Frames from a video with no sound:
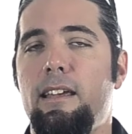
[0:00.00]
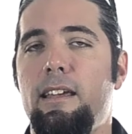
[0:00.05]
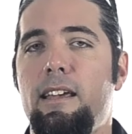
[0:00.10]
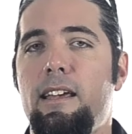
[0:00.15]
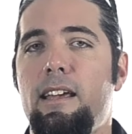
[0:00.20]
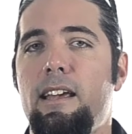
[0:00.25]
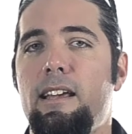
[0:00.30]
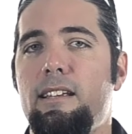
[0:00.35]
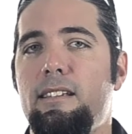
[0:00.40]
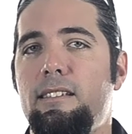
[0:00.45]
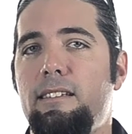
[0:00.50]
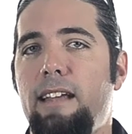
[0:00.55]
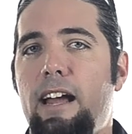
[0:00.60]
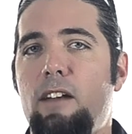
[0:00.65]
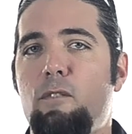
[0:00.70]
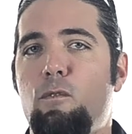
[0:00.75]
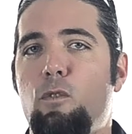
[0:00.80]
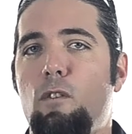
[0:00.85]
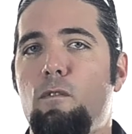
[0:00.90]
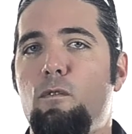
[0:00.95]
stand
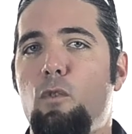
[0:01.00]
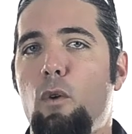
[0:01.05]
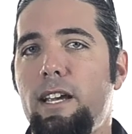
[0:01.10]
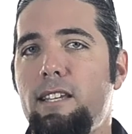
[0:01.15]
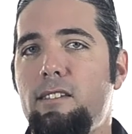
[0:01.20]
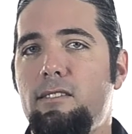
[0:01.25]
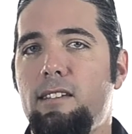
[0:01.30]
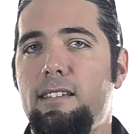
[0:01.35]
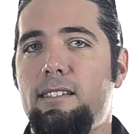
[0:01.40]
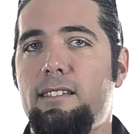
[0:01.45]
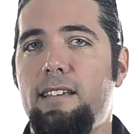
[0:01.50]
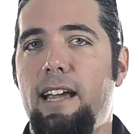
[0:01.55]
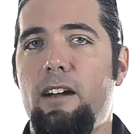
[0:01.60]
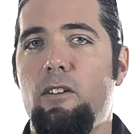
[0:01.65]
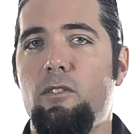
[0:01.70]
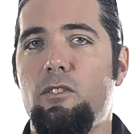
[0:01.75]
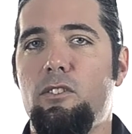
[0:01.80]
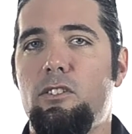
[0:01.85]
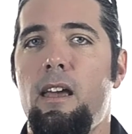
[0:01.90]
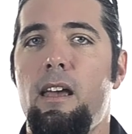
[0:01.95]
for voiceless
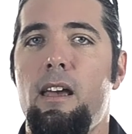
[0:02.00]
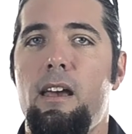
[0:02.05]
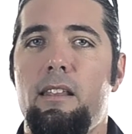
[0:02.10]
sounds.